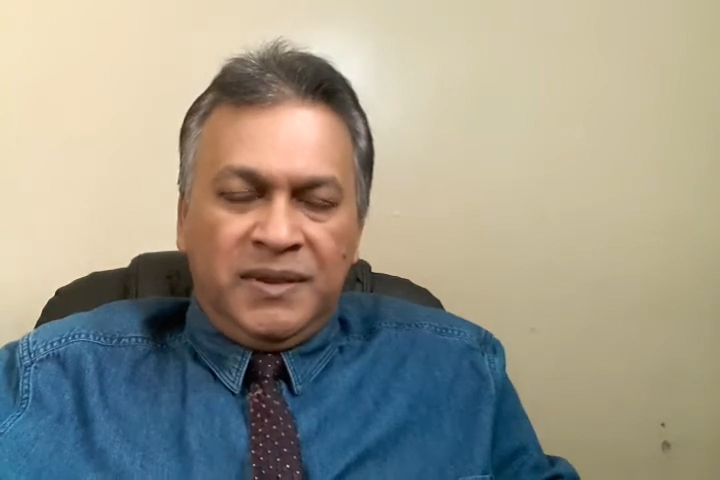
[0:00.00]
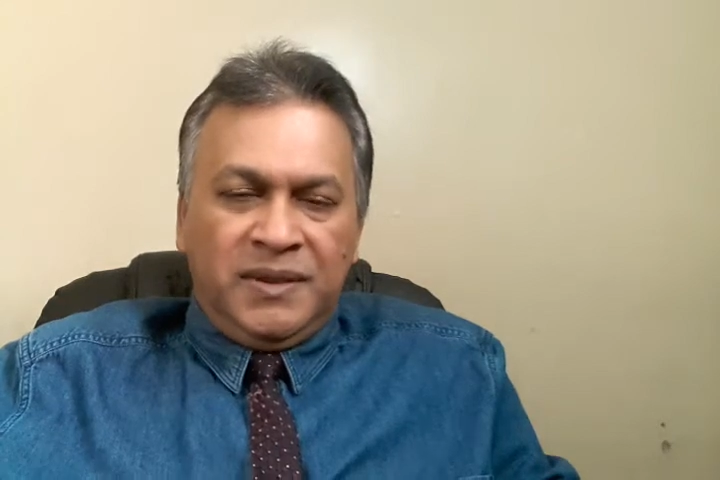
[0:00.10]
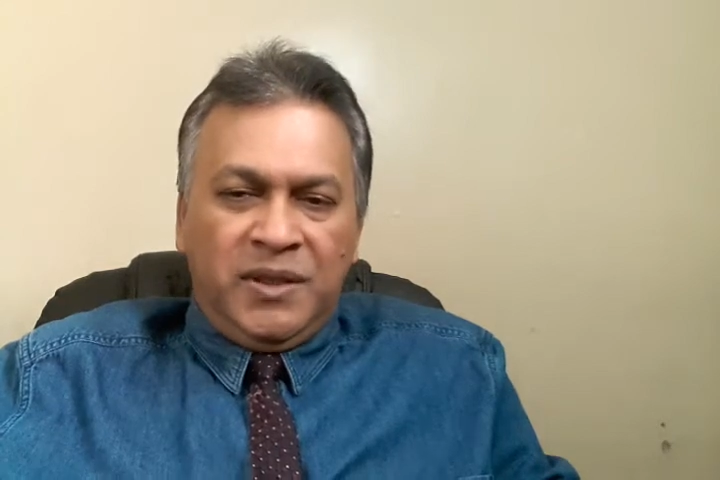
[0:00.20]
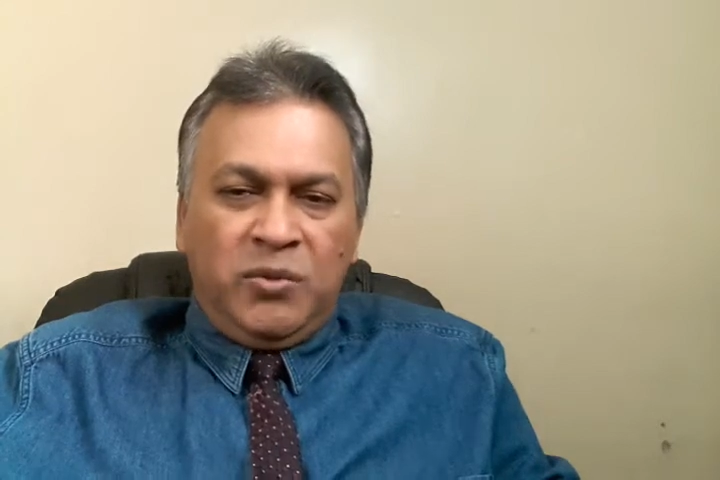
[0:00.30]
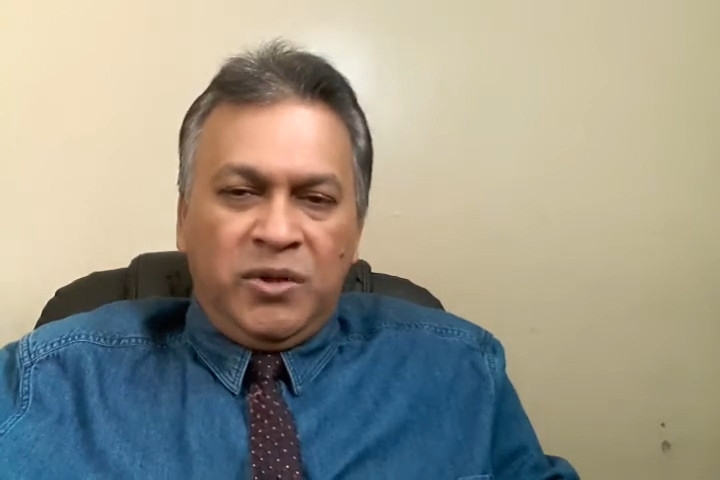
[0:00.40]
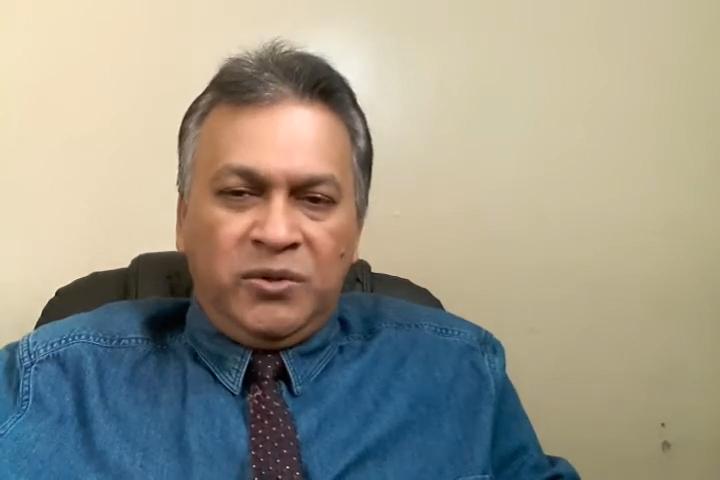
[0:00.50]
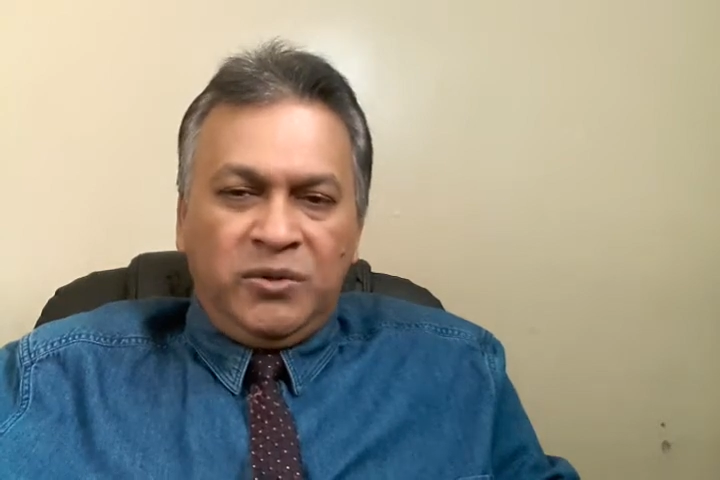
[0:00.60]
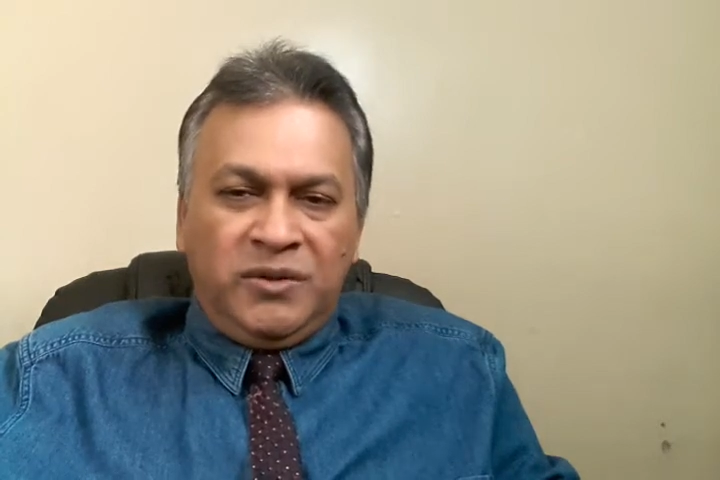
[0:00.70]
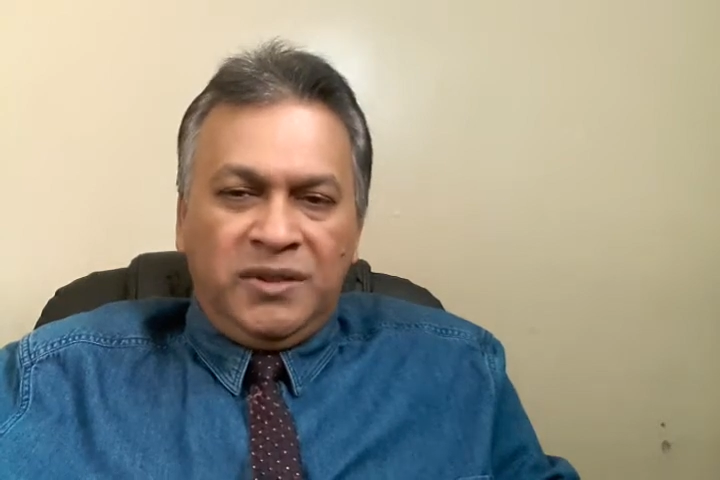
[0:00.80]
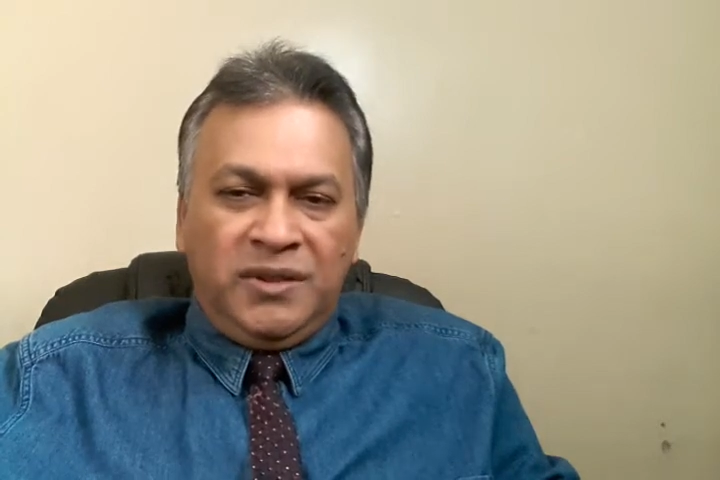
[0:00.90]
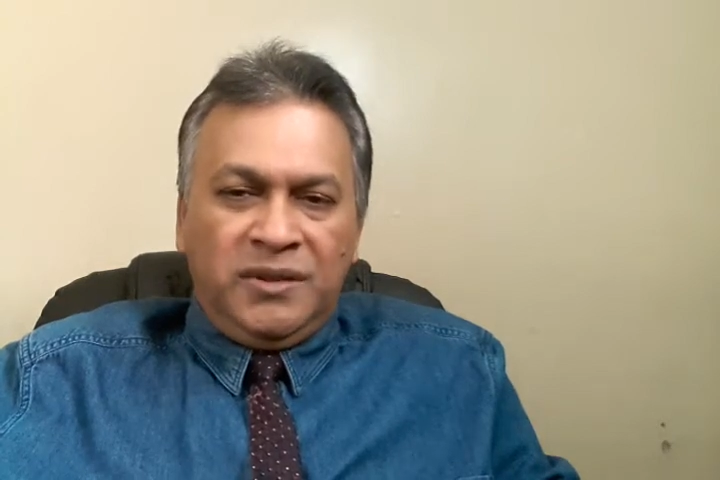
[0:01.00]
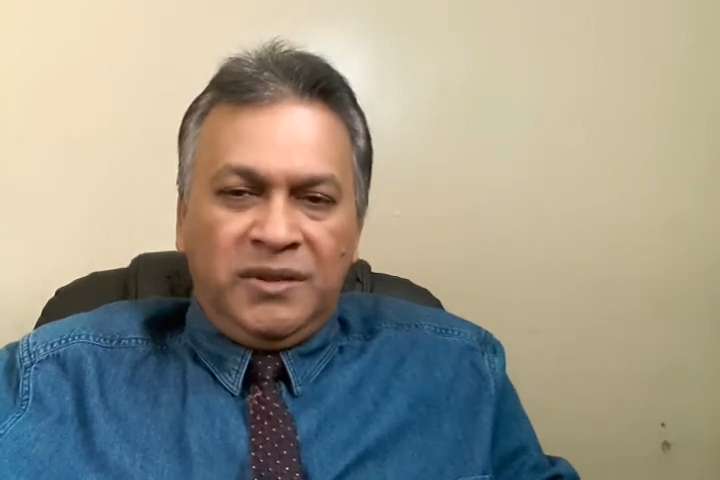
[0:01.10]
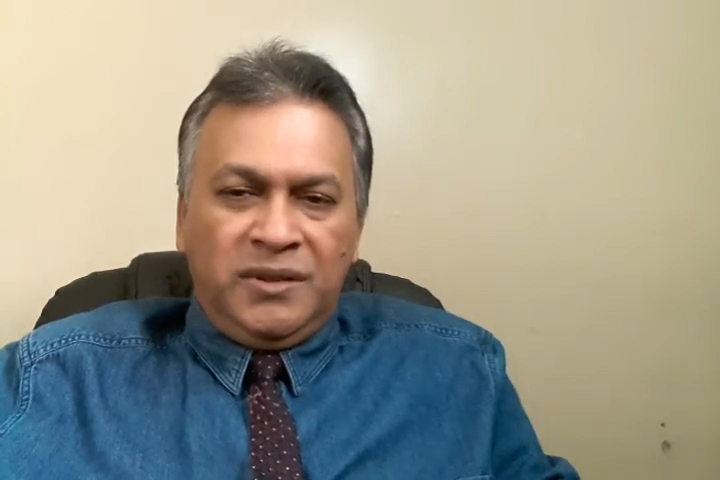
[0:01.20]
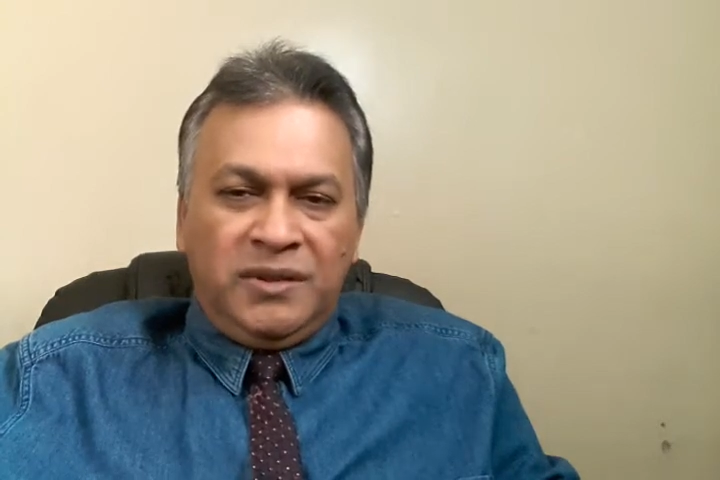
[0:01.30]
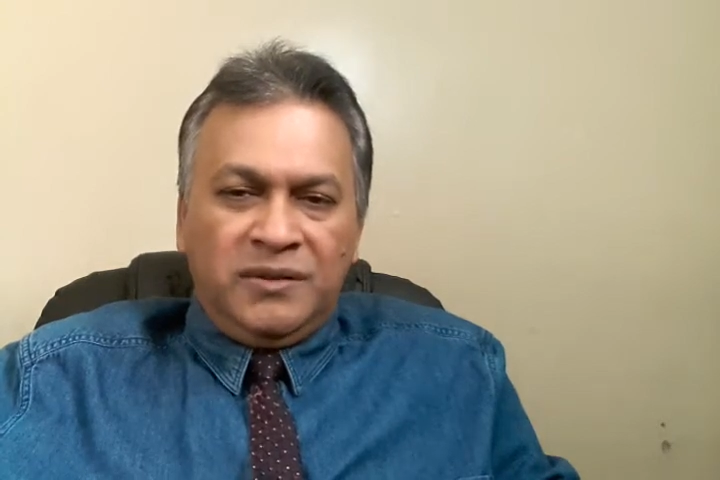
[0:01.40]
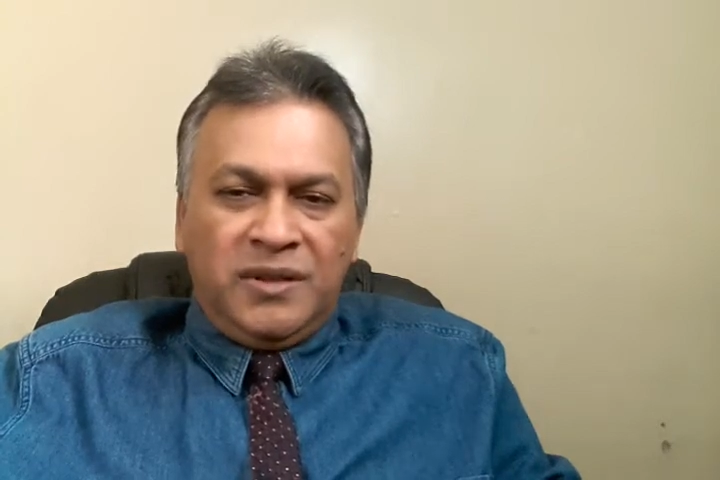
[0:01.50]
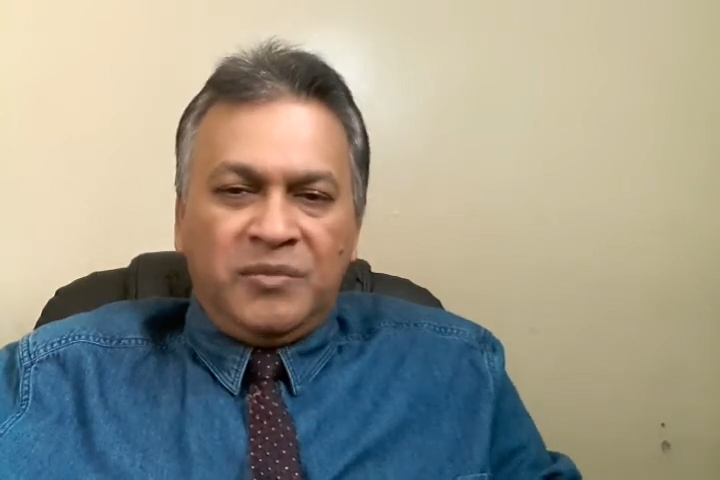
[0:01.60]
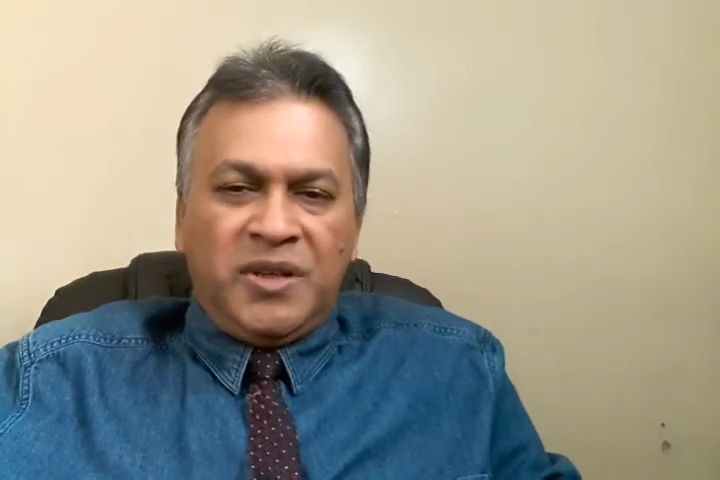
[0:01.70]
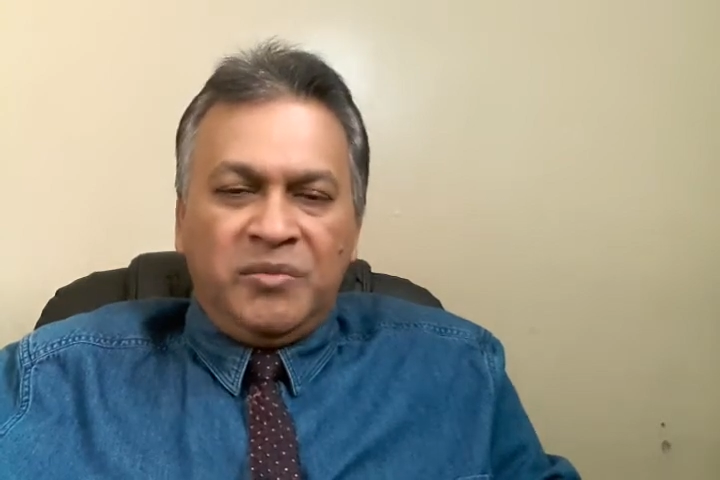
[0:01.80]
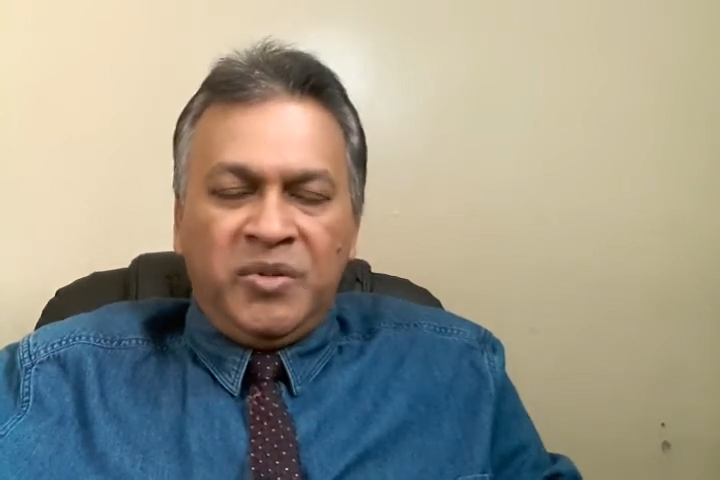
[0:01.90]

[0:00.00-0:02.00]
They want to see, sometimes